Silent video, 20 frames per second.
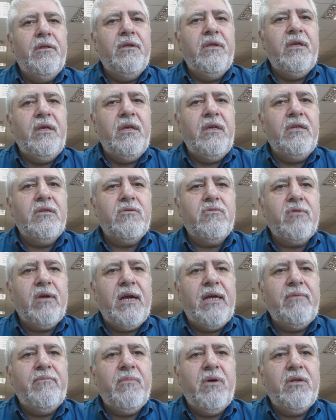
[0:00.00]
The
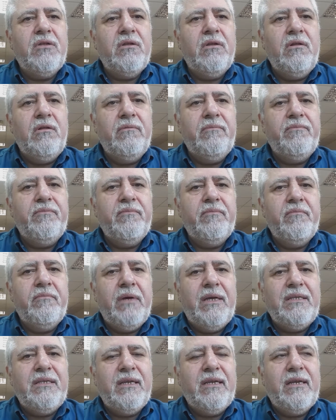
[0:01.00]
SUKAD model,
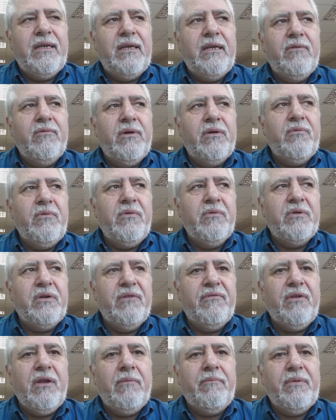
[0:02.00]
basically, when we were
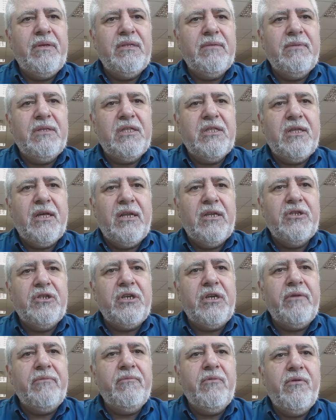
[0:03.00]
developing the
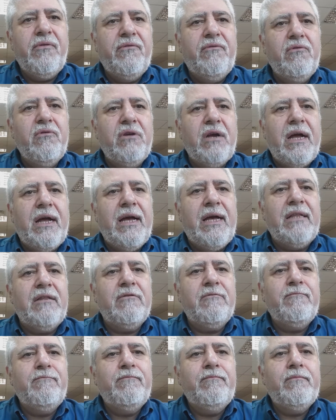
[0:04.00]
methodology, we've looked
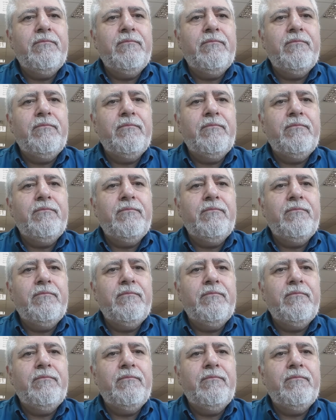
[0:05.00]
at